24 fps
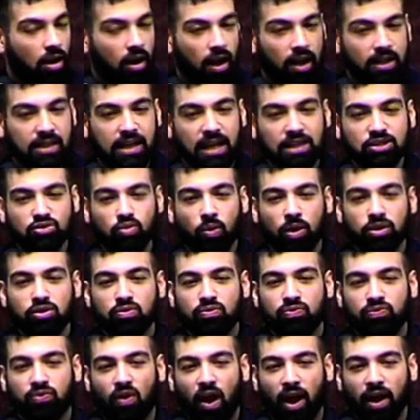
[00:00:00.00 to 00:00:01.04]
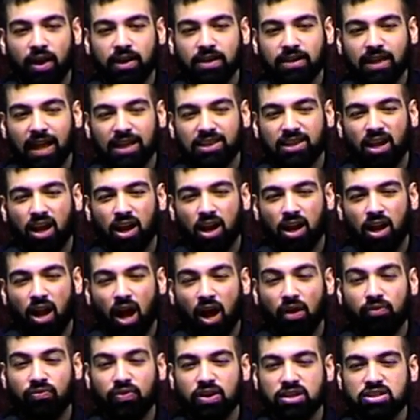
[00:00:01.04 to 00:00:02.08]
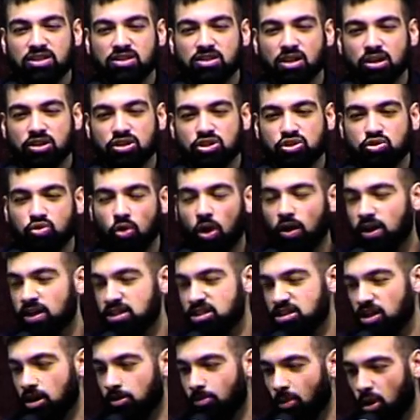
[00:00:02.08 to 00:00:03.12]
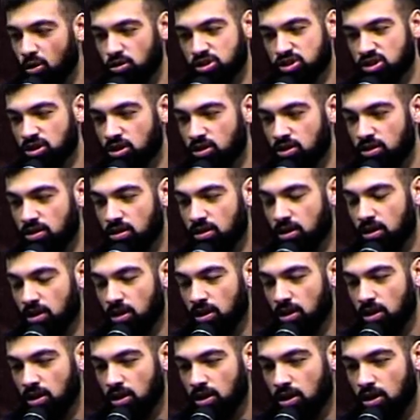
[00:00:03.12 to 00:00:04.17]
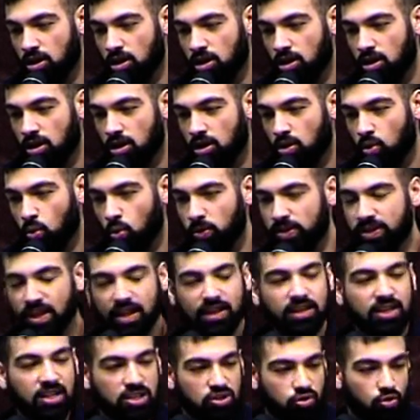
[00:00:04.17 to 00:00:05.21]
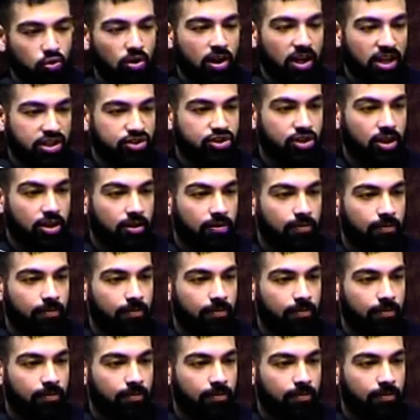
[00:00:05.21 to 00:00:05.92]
And that's why you find that the love is the strongest emotion within this religion.